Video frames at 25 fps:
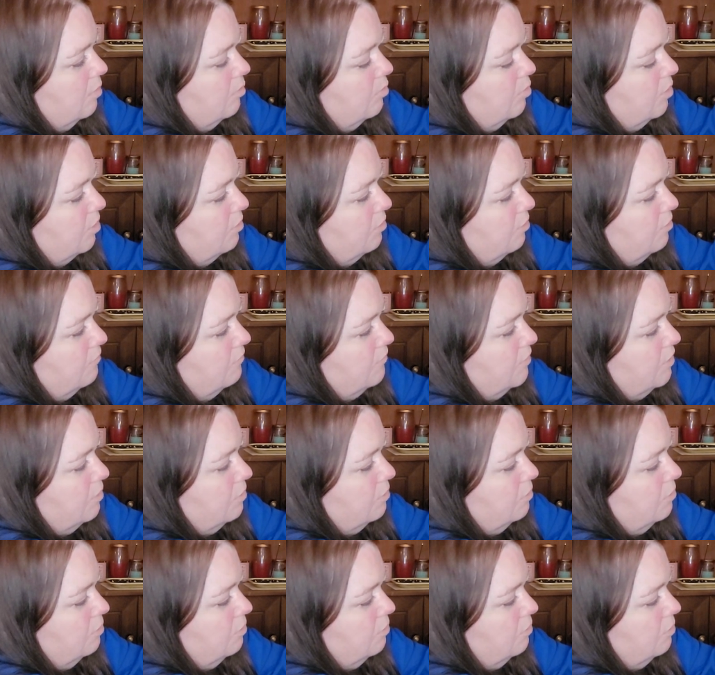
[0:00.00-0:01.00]
book
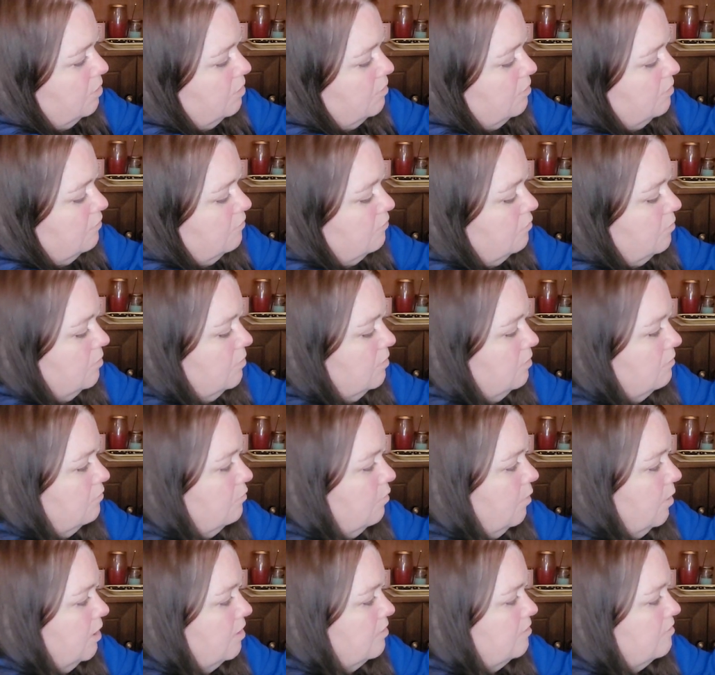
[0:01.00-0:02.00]
review in this one. That's
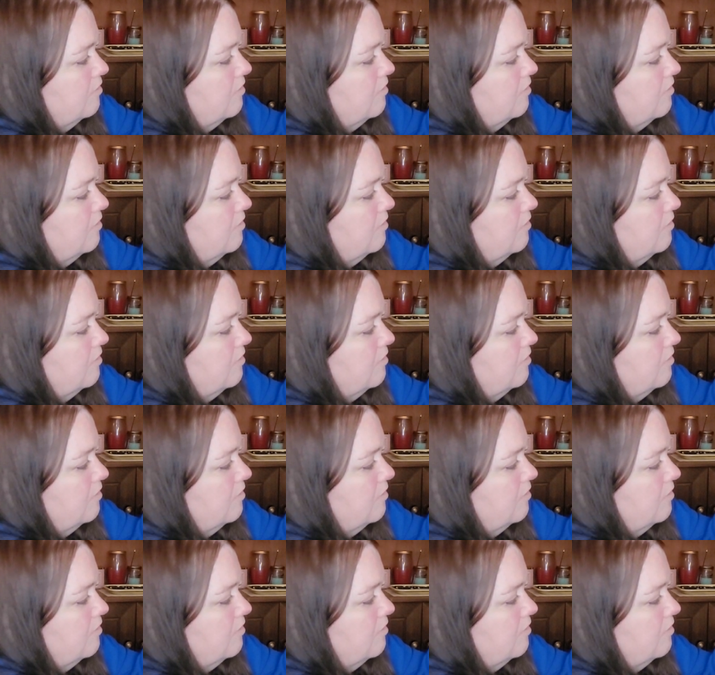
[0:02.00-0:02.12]
why it's